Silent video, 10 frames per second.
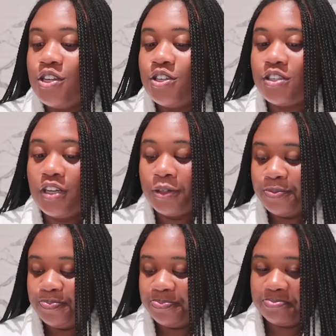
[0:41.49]

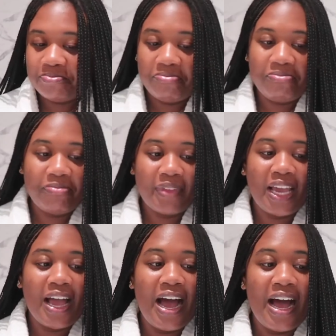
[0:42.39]
So
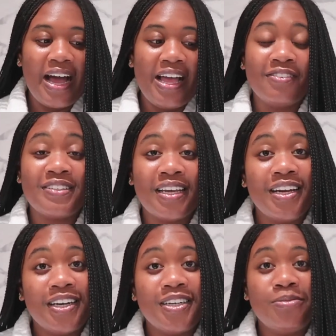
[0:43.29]
I have
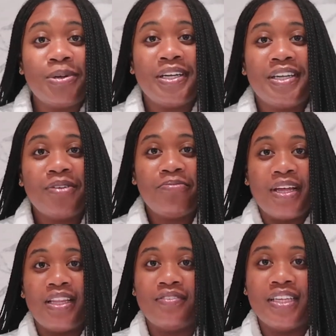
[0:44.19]
set up
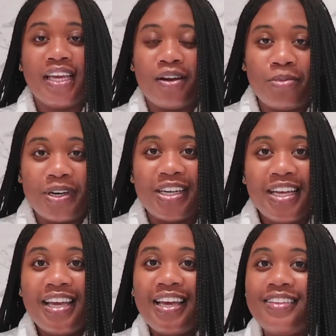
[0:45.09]
my lovely camera
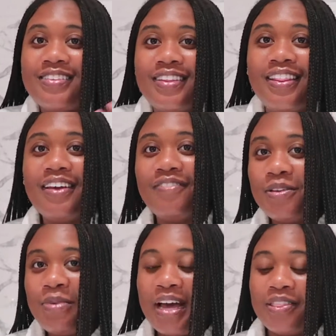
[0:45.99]
in this
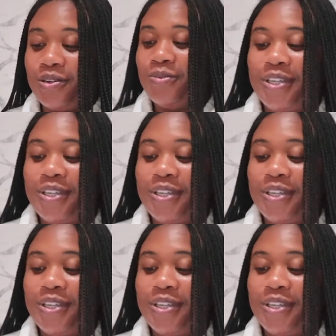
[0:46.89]
lovely bathroom.